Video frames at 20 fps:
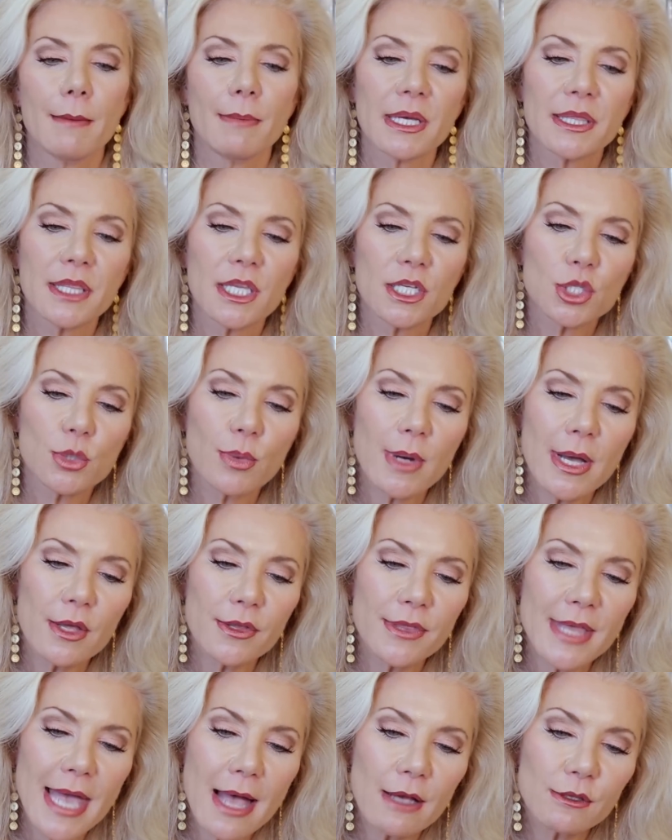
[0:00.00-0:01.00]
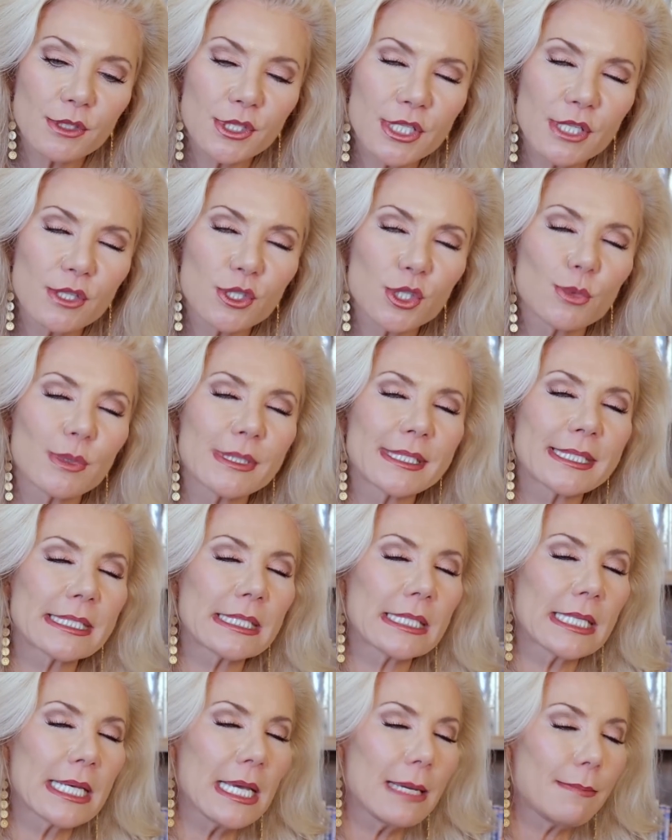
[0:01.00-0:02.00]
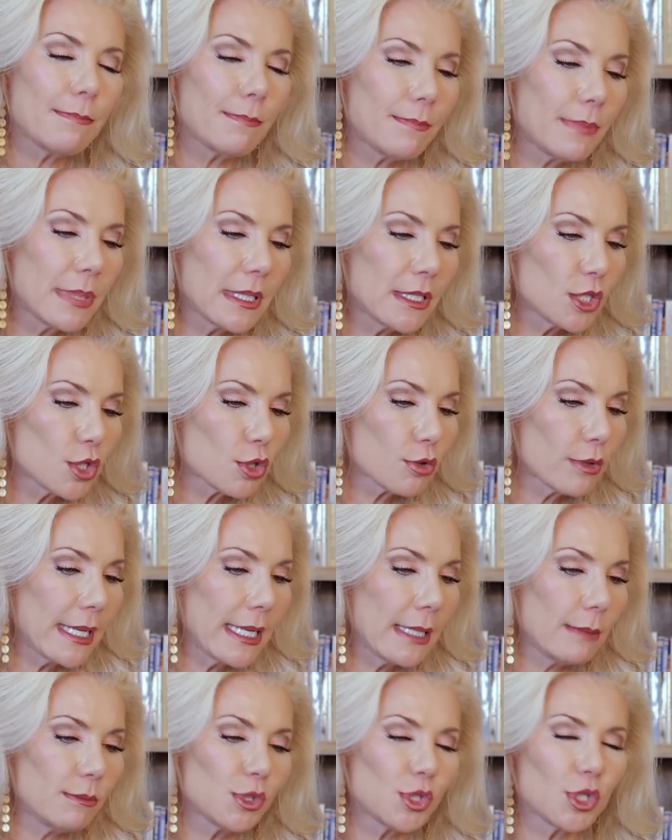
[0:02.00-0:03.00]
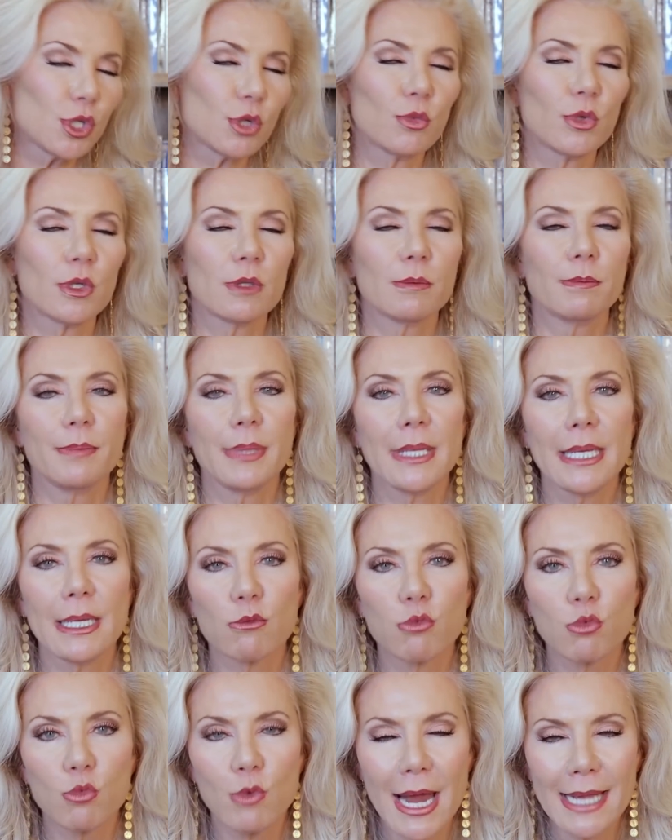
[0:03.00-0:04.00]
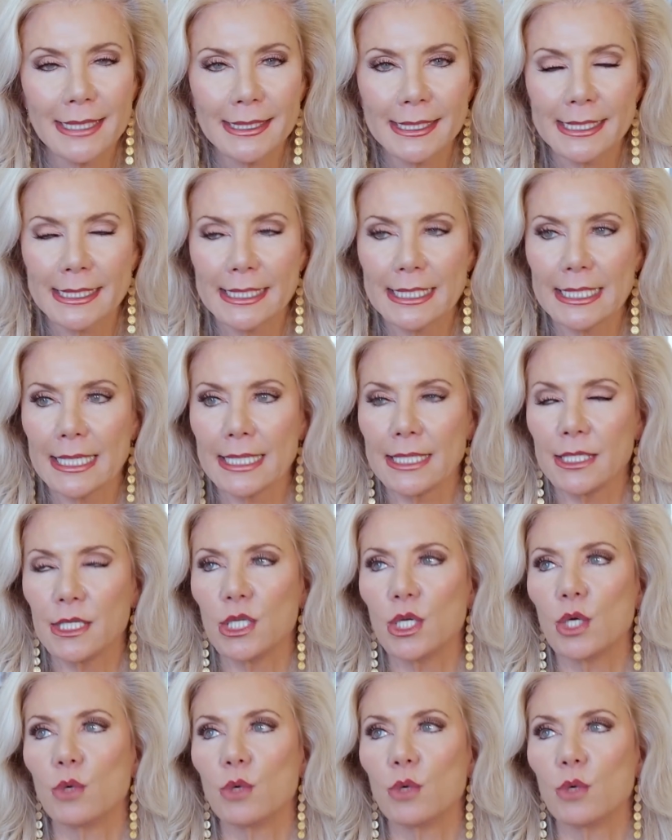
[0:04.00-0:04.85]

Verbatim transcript: But the 12th house deals with sleep and dreams. You will be rested.